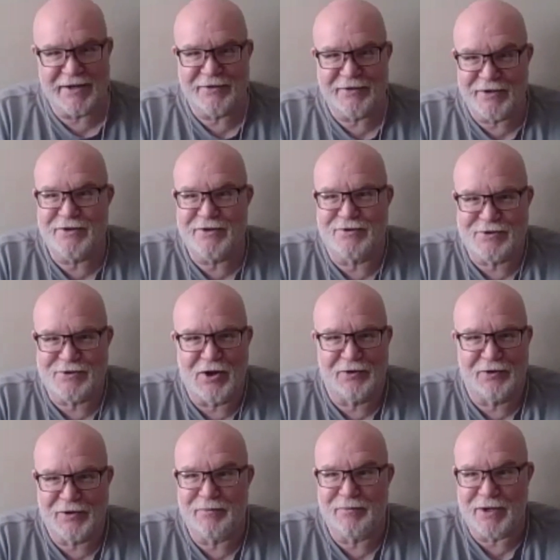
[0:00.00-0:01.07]
teachers calling
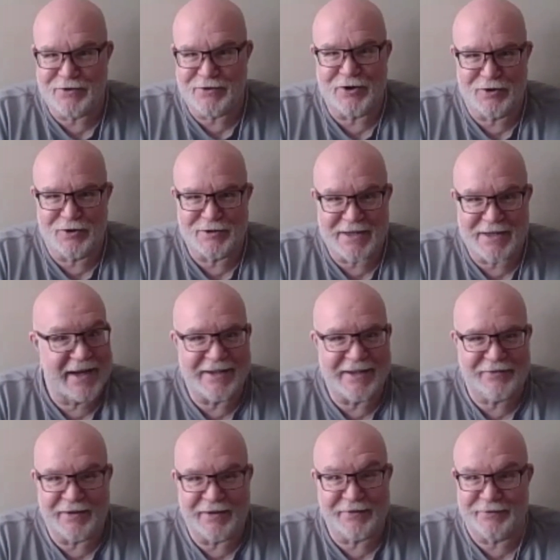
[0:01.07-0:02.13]
somebody a turtle's egg,
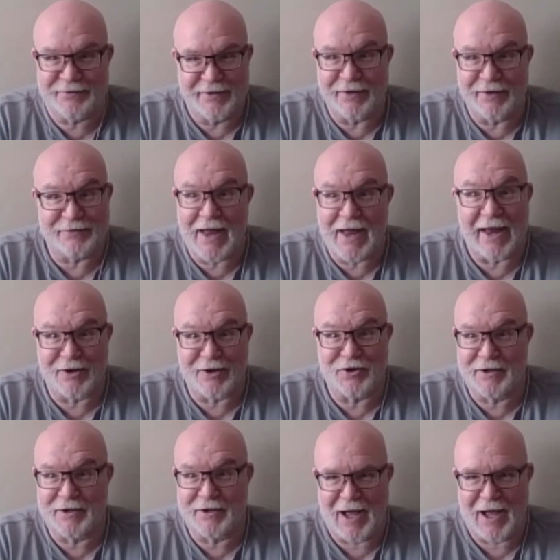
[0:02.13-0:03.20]
it's not a
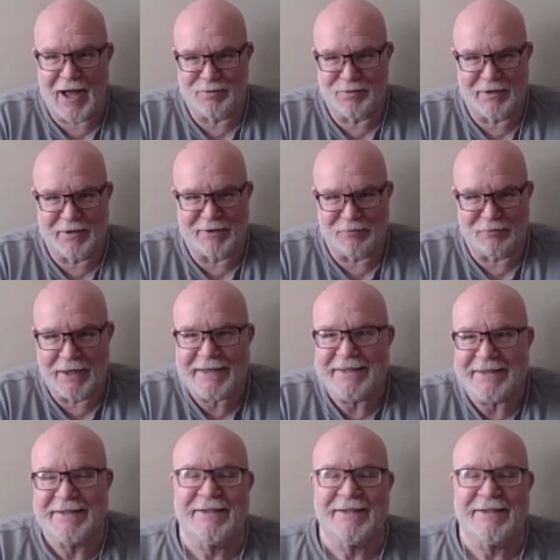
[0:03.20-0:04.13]
good compliment, right?